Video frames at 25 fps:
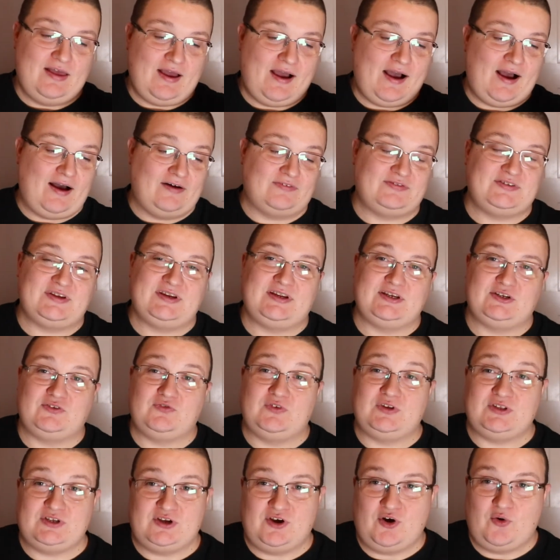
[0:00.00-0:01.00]
After this
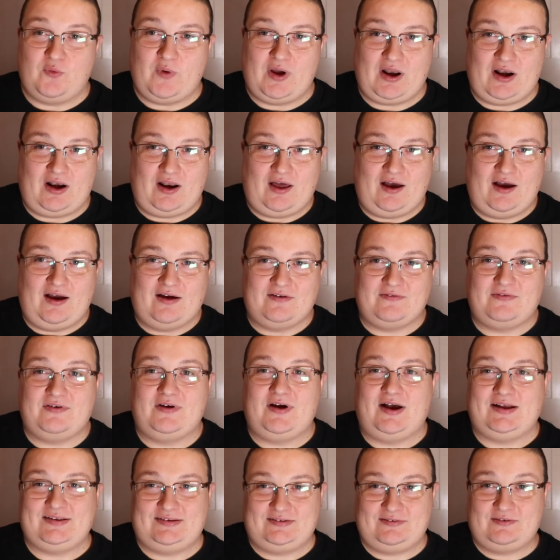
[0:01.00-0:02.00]
video went live,
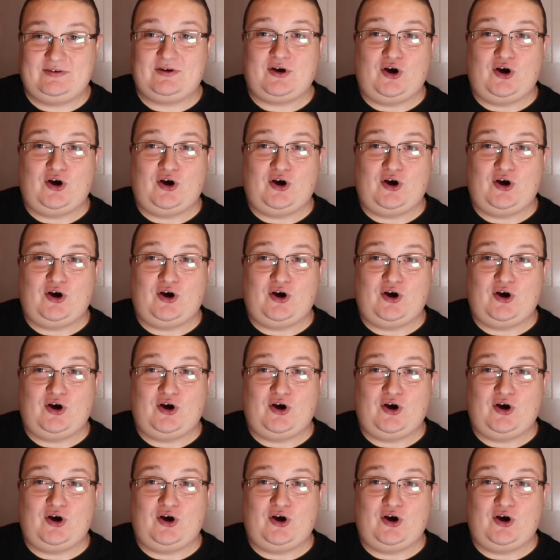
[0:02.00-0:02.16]
I'd